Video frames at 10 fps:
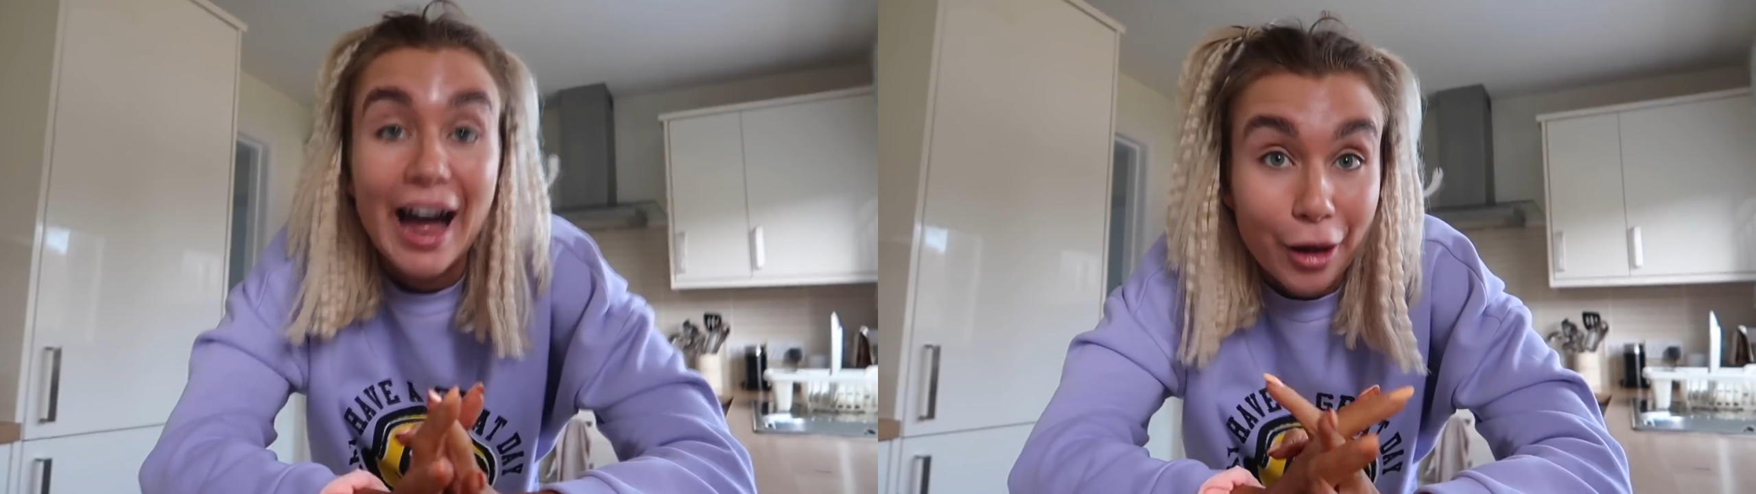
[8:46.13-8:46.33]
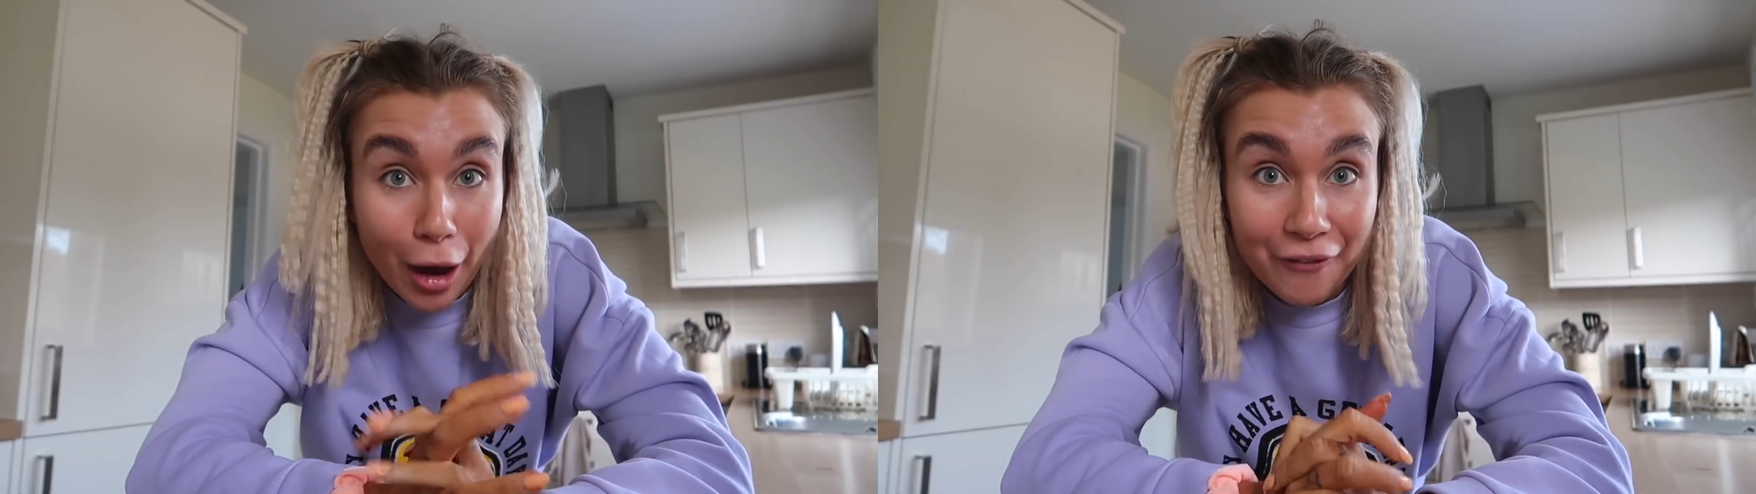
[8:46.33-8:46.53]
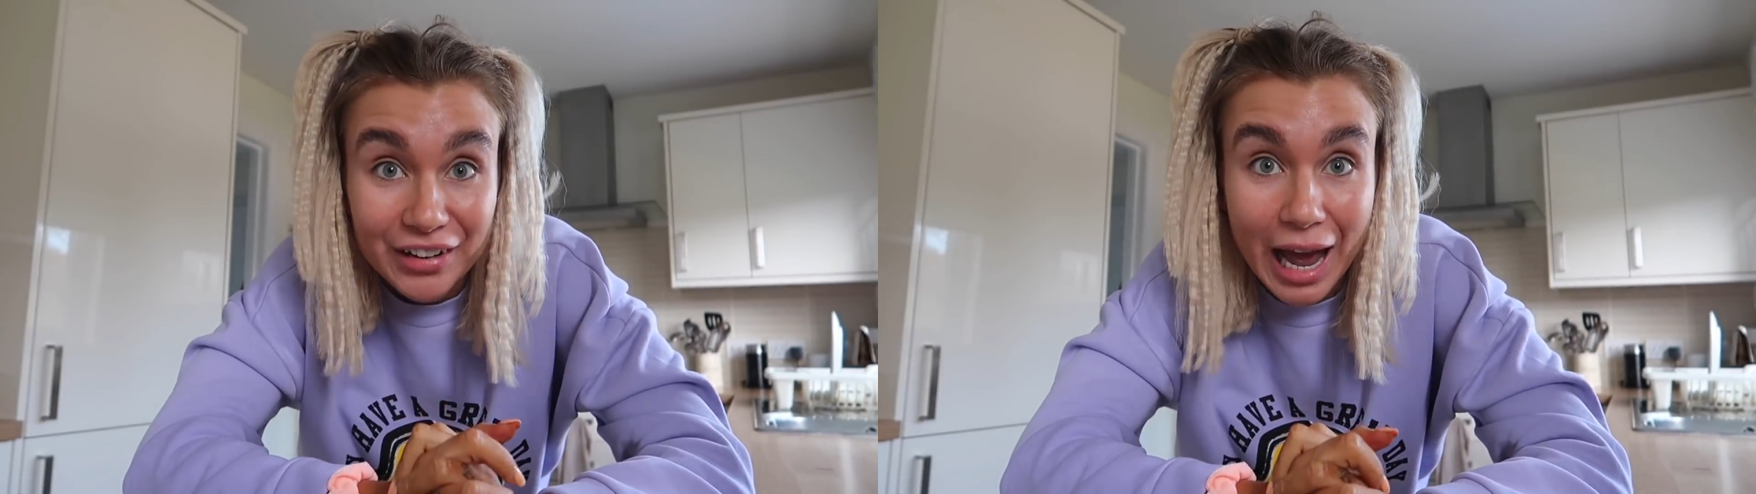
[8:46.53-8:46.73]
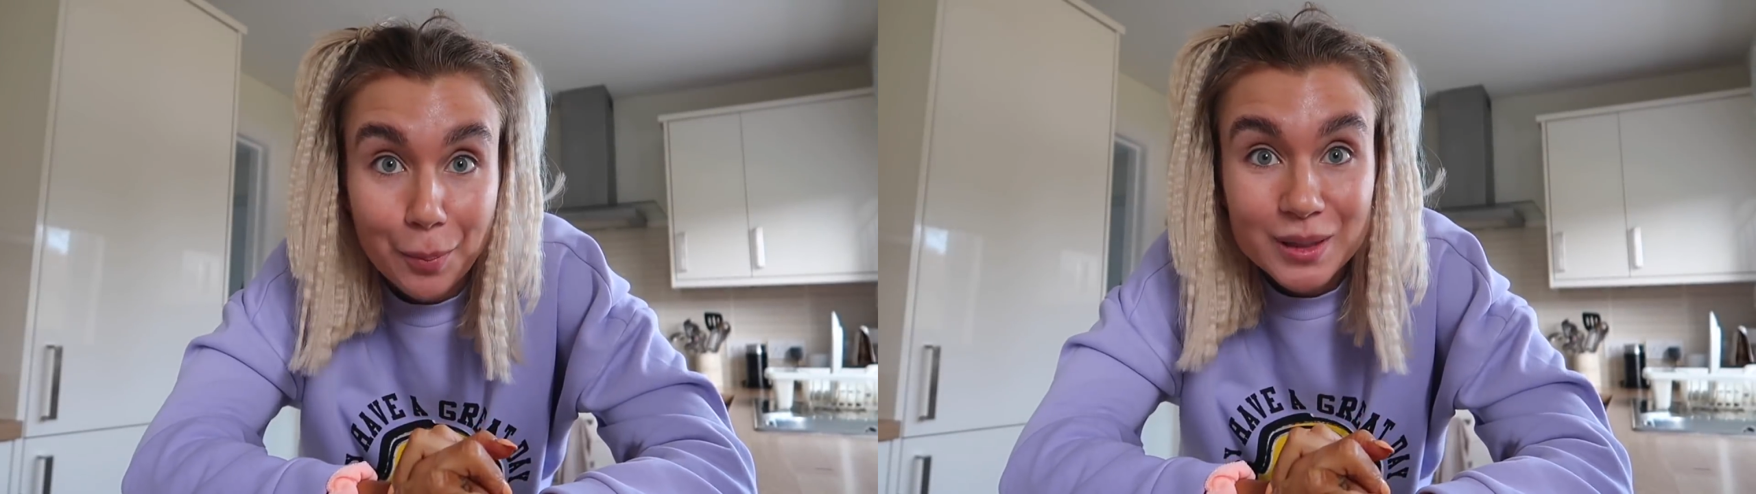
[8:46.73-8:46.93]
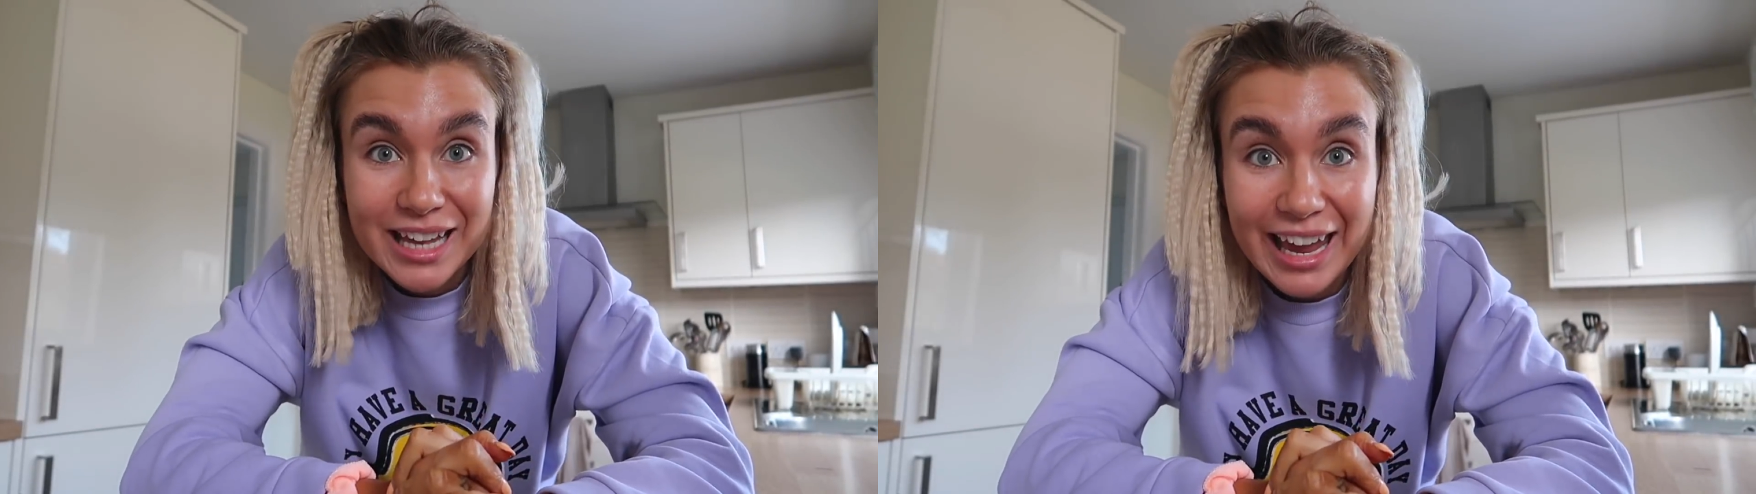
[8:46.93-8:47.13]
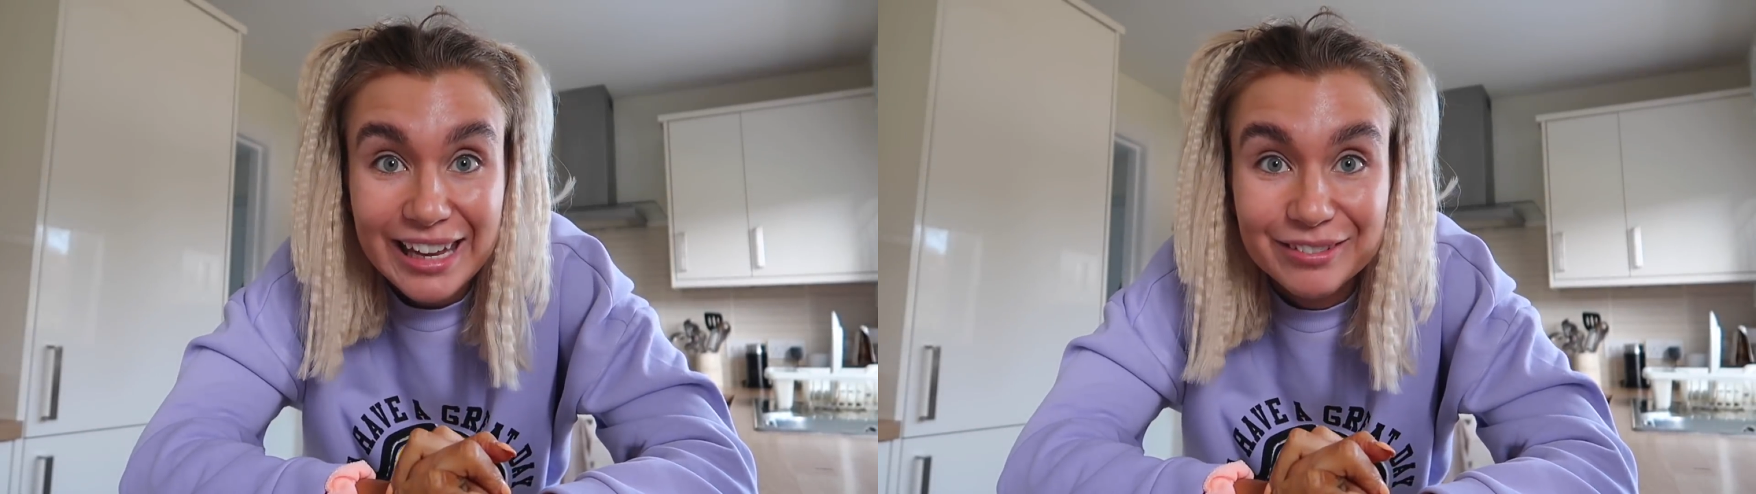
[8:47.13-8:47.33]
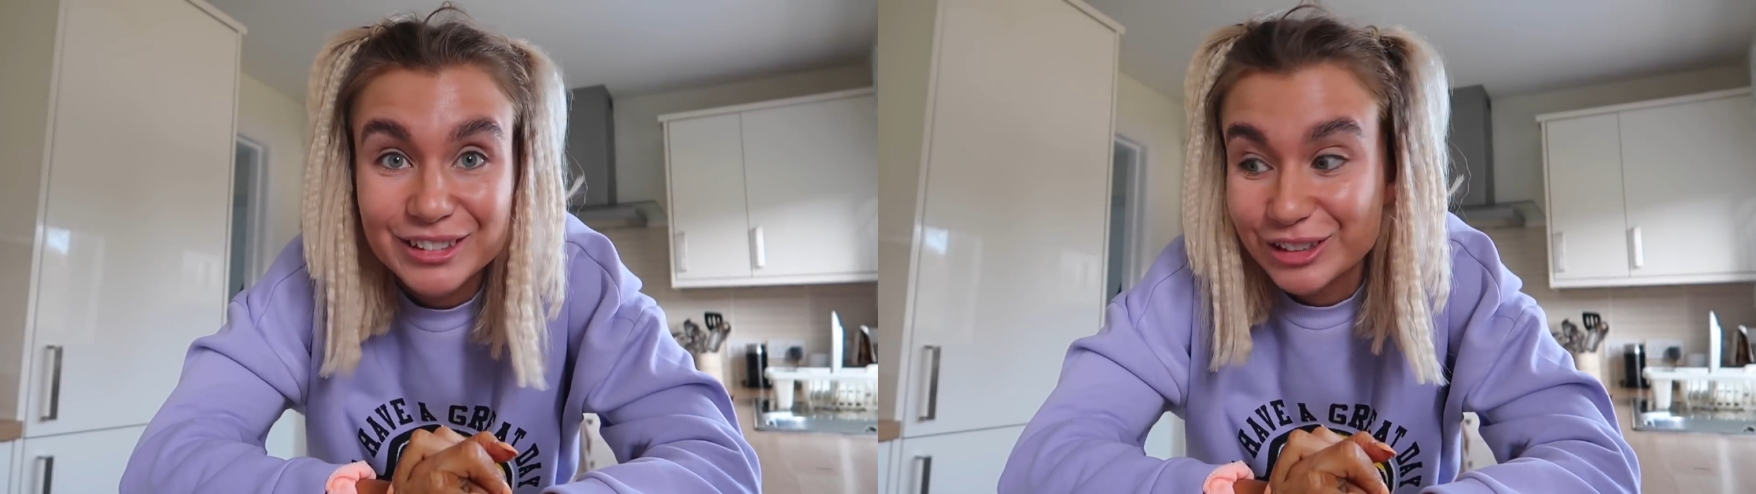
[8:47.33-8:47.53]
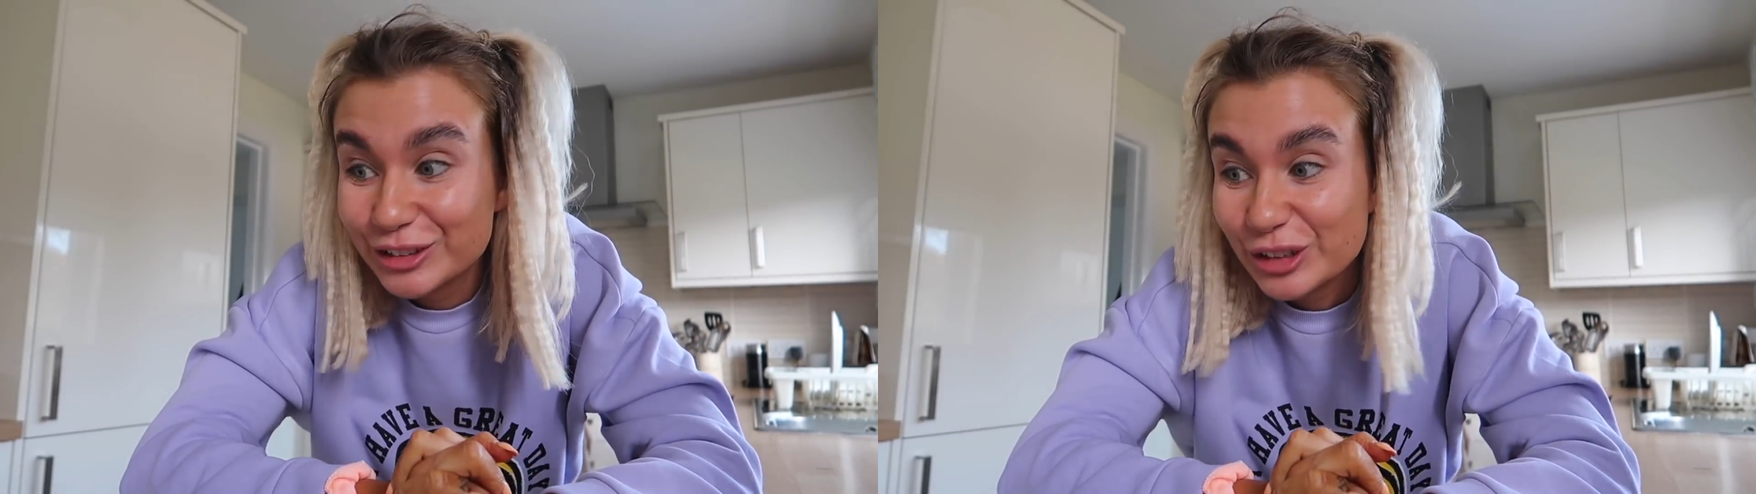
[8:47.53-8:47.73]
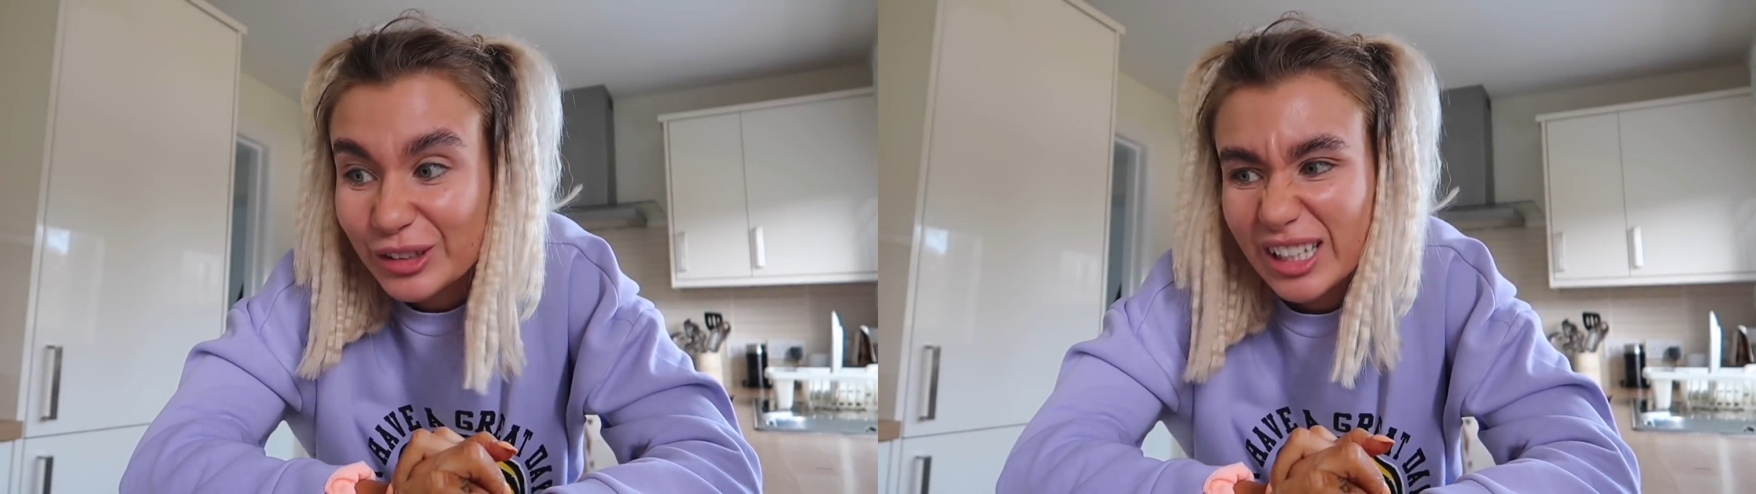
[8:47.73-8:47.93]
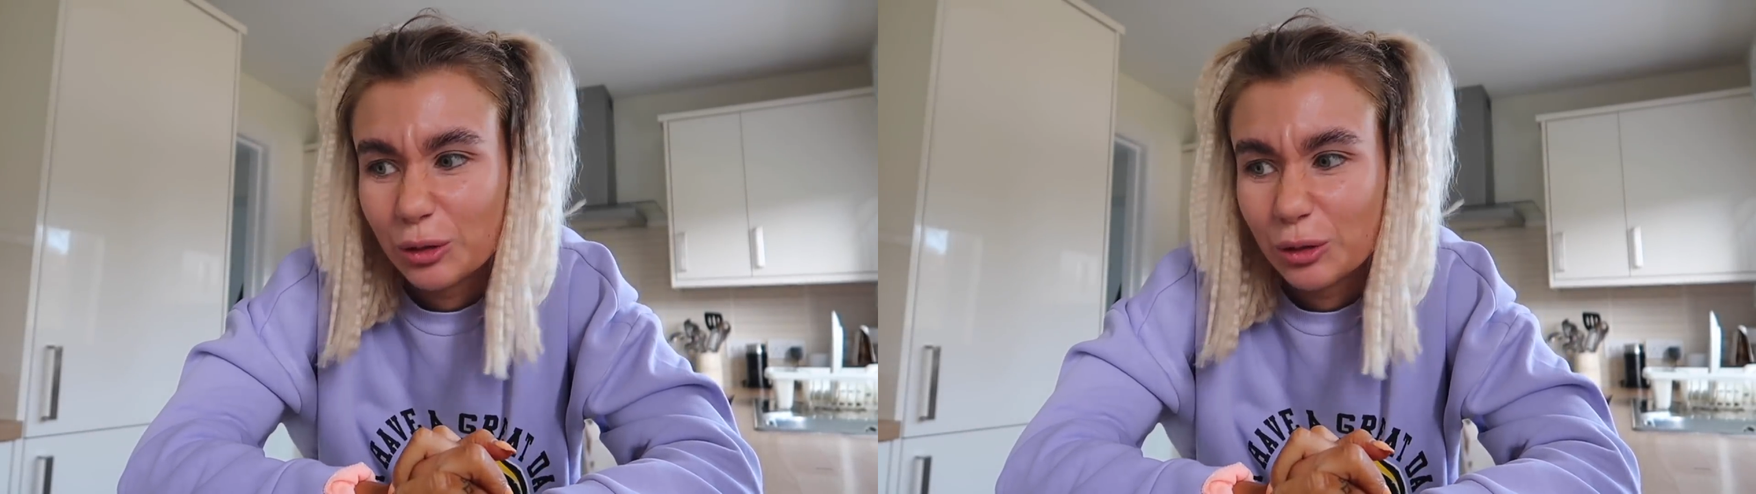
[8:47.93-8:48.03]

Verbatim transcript: and I have an appetite, which is good.